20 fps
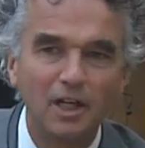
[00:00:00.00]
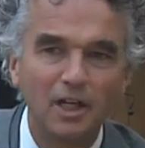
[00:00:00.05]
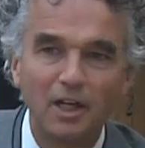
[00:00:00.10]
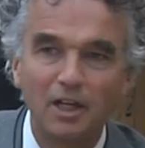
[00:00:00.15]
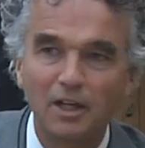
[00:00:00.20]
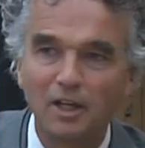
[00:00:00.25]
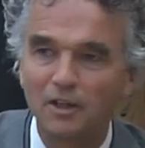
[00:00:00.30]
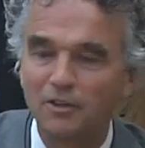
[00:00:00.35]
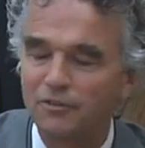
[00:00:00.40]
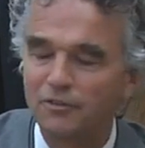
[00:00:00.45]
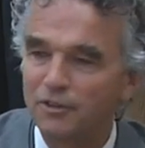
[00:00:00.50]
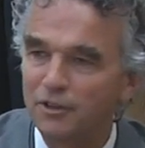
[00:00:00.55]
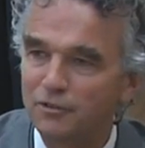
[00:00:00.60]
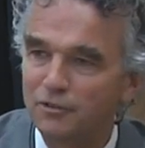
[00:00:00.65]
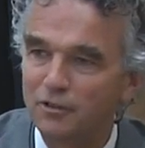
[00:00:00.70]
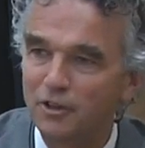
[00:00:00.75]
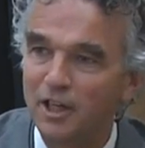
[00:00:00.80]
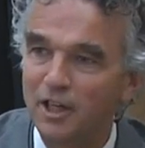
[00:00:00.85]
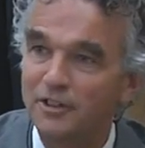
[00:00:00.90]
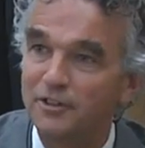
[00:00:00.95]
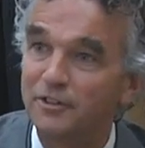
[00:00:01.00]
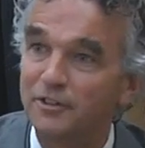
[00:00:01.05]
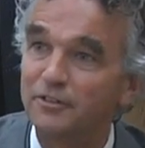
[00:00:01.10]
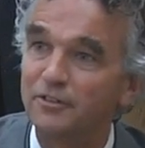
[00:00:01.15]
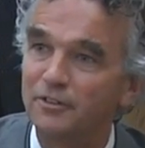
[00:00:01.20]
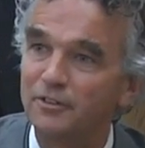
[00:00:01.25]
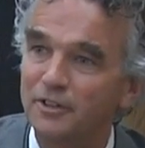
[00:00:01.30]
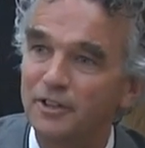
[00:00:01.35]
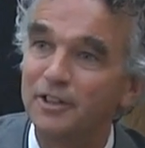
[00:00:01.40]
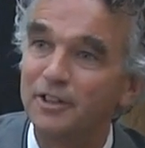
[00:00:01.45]
uh, I can't translate
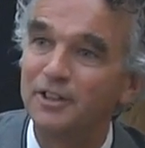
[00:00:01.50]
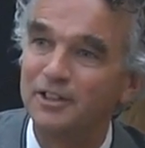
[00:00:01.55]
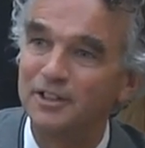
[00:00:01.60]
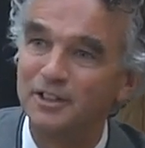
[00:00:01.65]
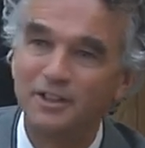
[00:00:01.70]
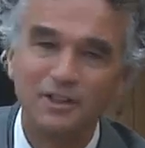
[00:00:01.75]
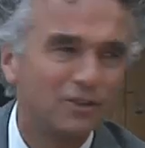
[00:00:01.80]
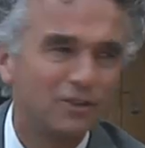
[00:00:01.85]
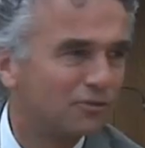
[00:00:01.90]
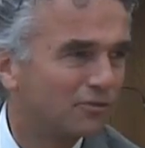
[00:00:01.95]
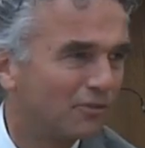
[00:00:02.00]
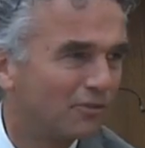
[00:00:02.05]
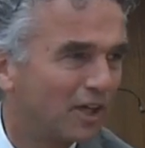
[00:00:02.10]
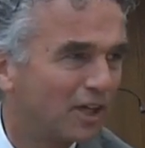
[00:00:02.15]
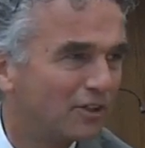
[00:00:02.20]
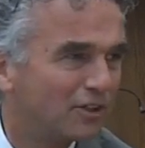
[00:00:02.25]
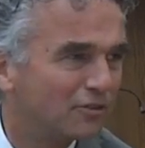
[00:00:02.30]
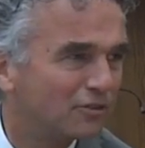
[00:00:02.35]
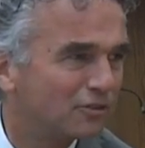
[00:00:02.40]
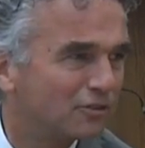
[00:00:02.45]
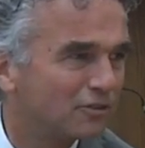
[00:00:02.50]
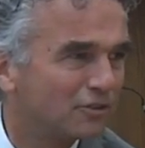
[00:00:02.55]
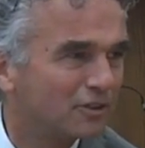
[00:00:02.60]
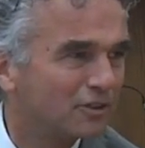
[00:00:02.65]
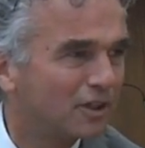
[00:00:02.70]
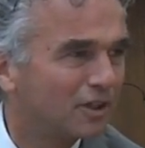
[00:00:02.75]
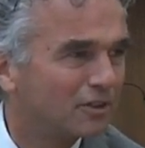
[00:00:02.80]
it, in his yeah. veins.